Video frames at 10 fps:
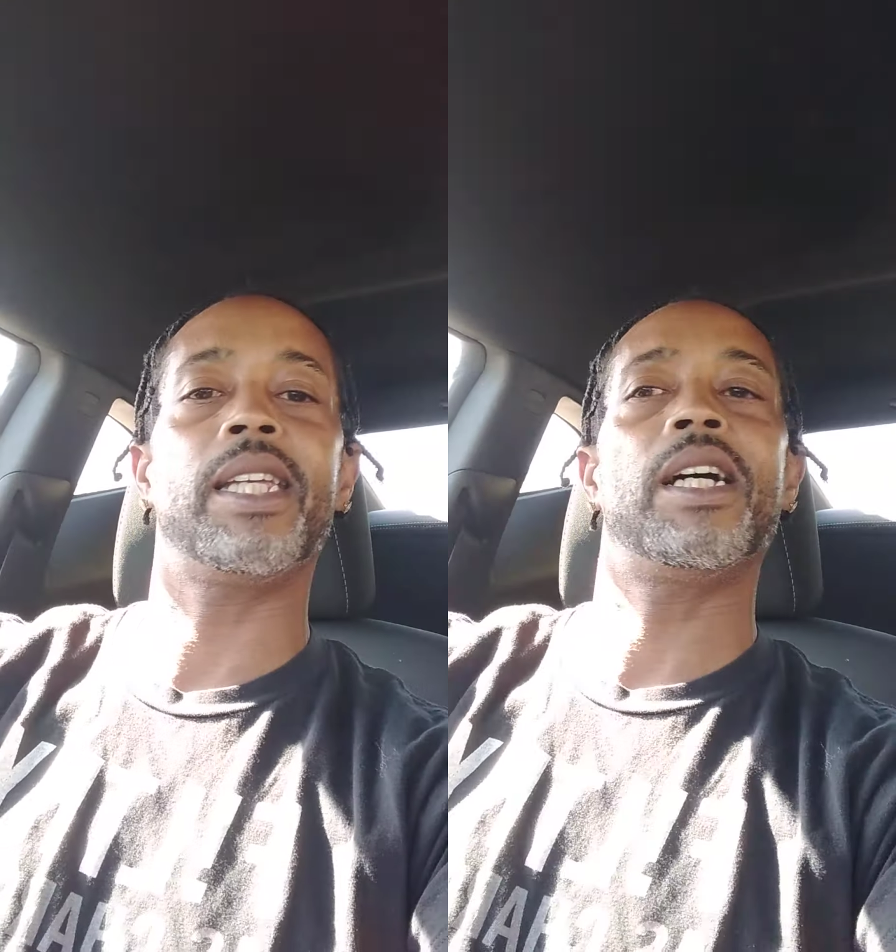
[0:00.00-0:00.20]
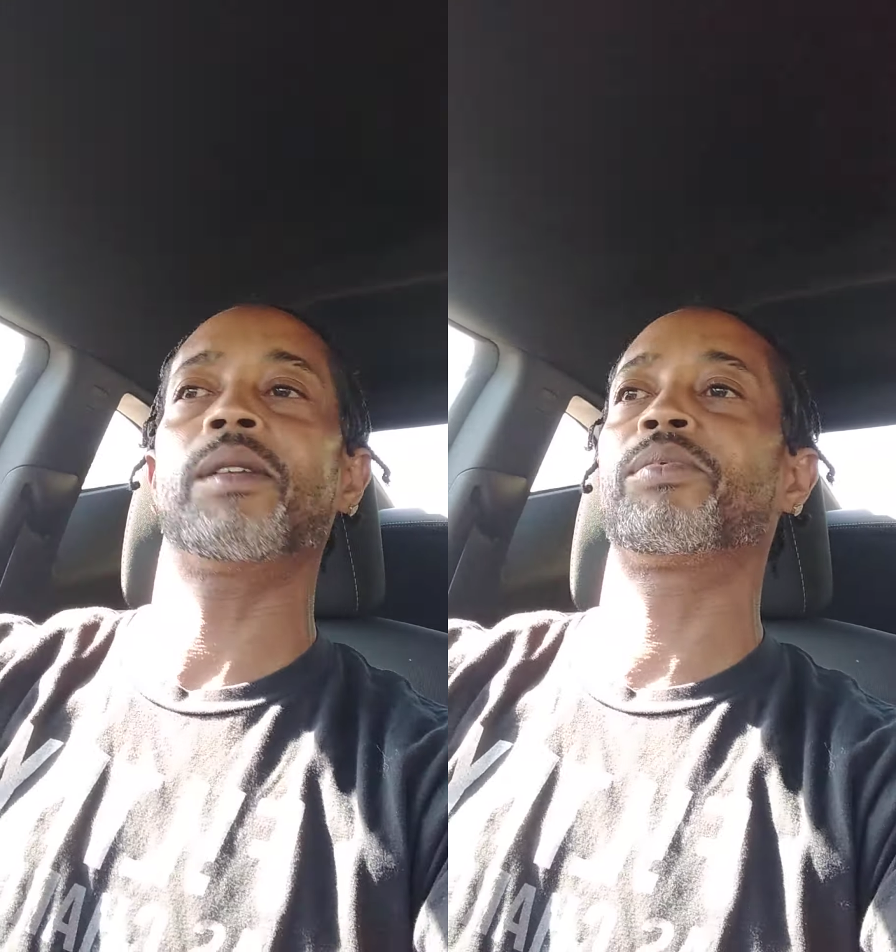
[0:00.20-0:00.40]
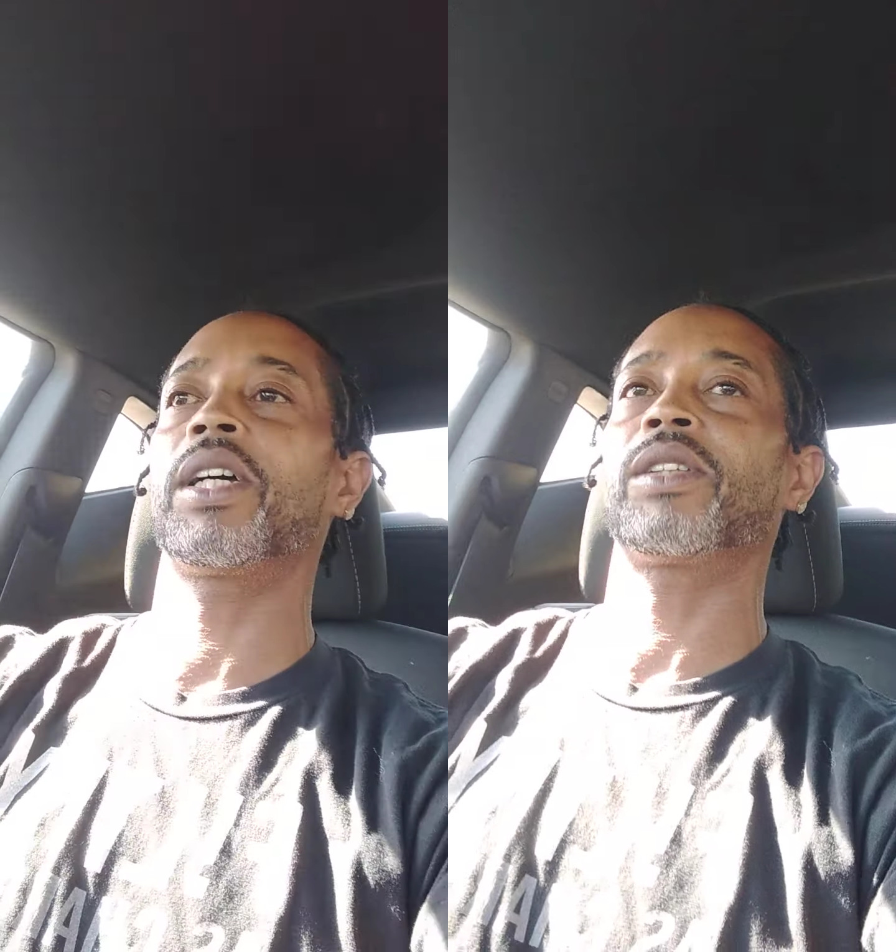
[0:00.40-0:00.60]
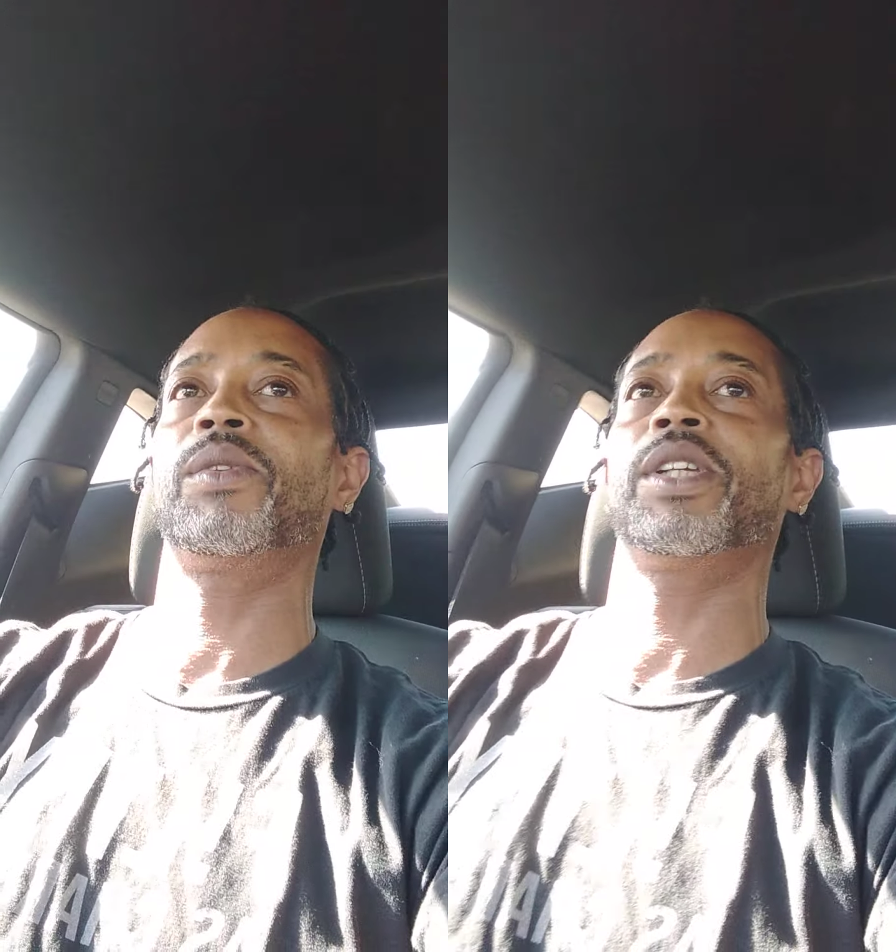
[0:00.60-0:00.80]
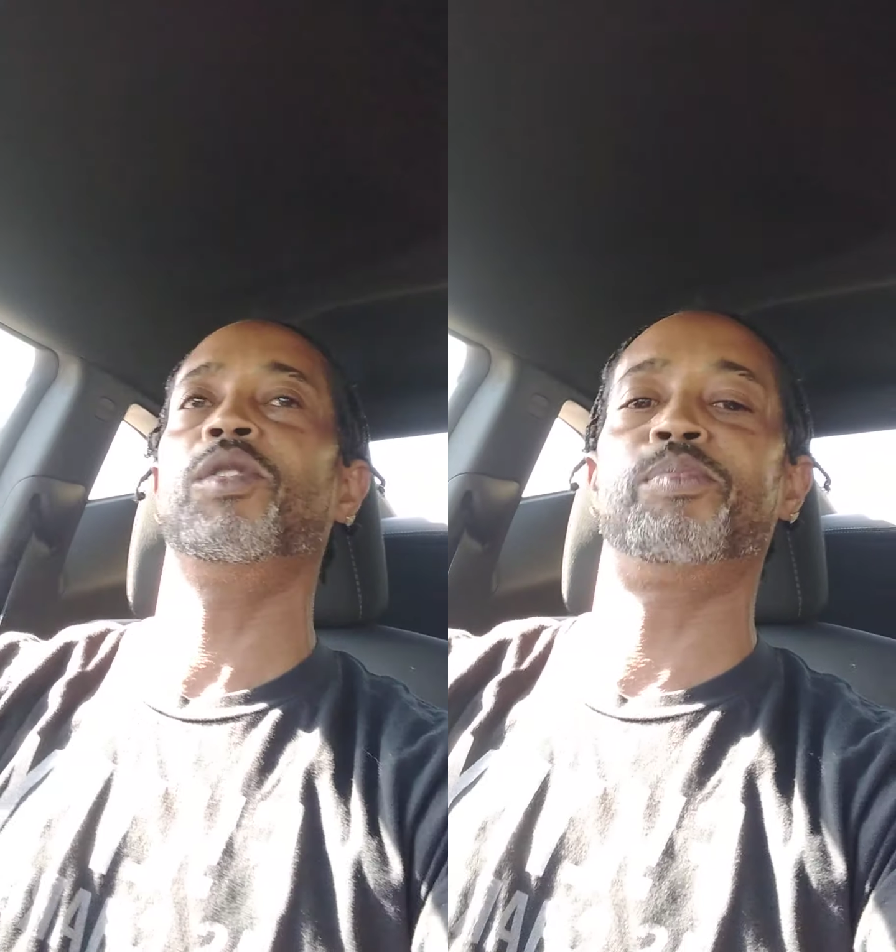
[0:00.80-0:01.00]
young brother
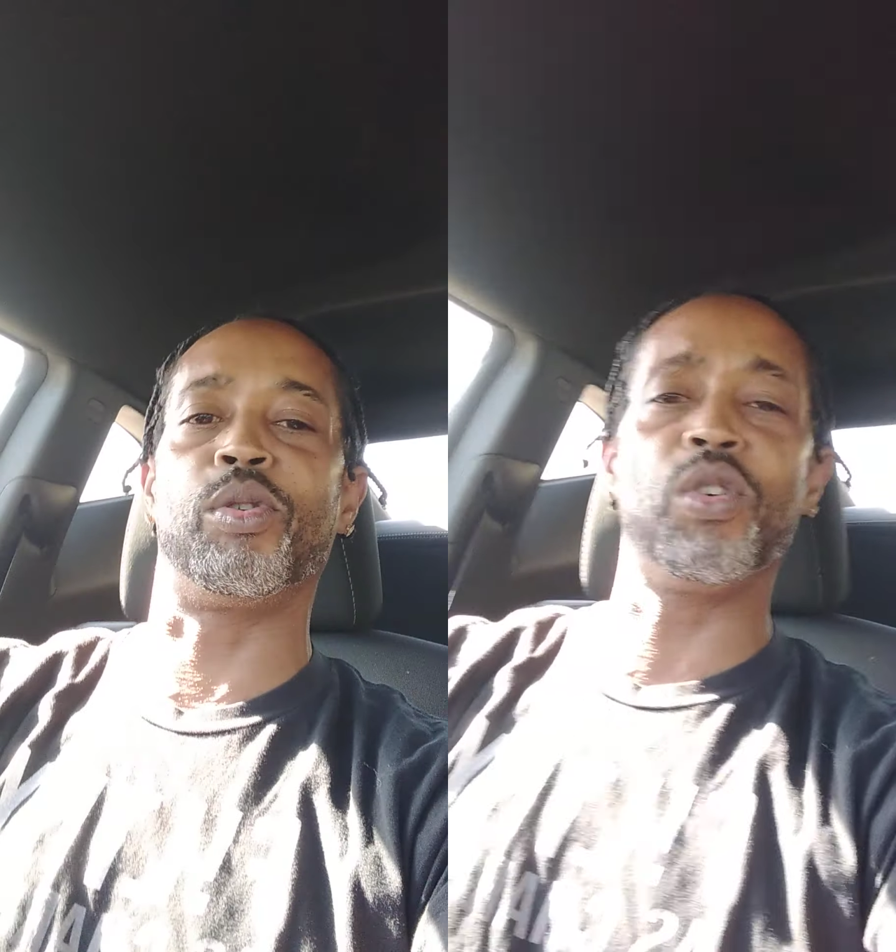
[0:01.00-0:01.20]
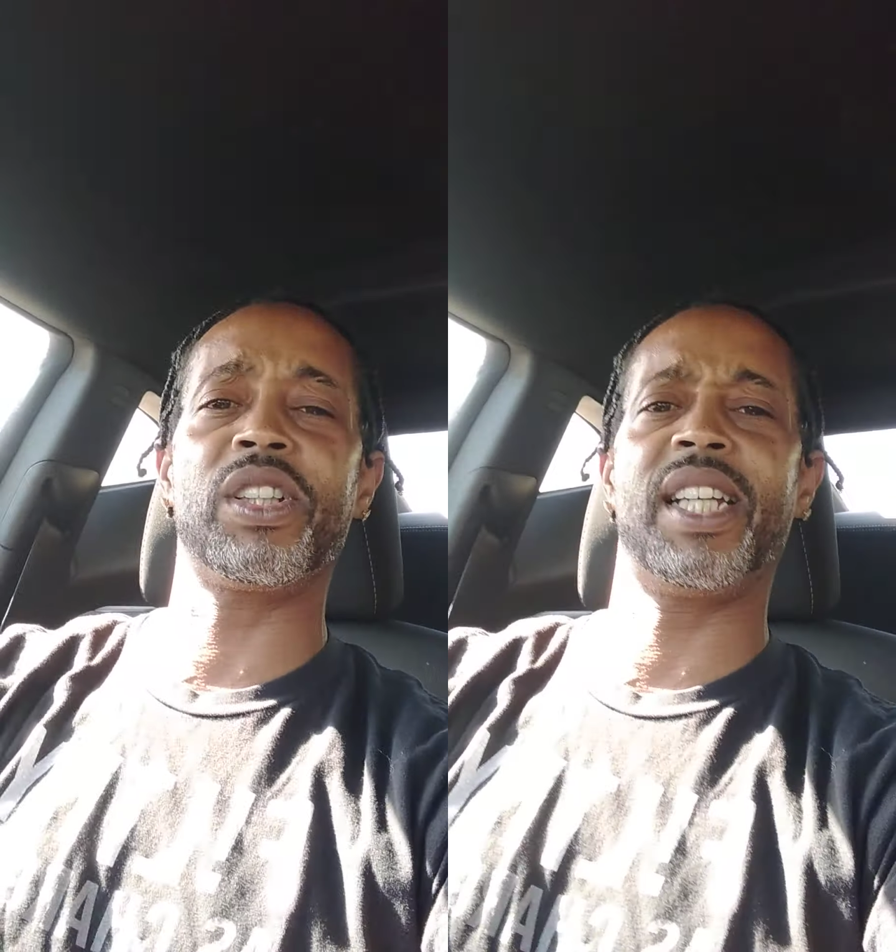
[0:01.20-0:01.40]
when you pulled